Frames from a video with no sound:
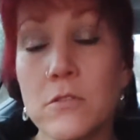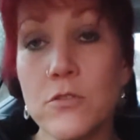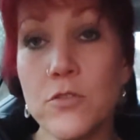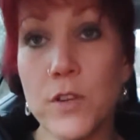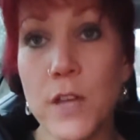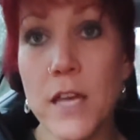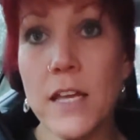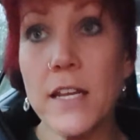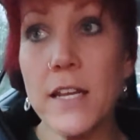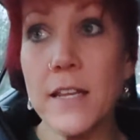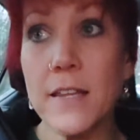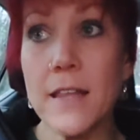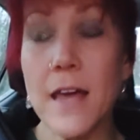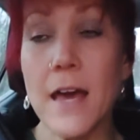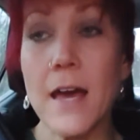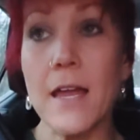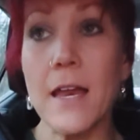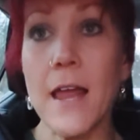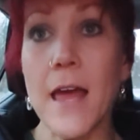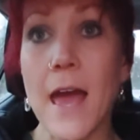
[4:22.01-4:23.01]
creating
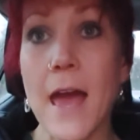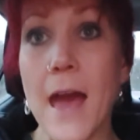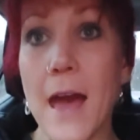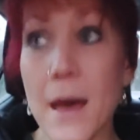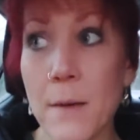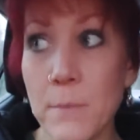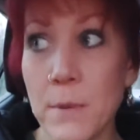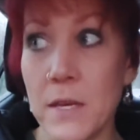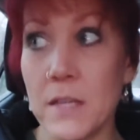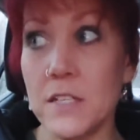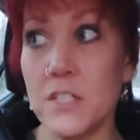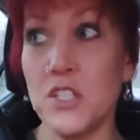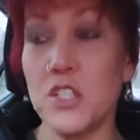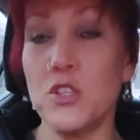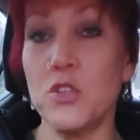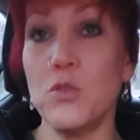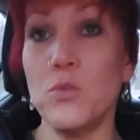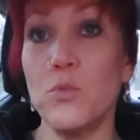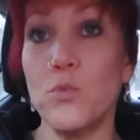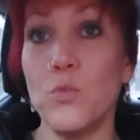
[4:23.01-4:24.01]
that habit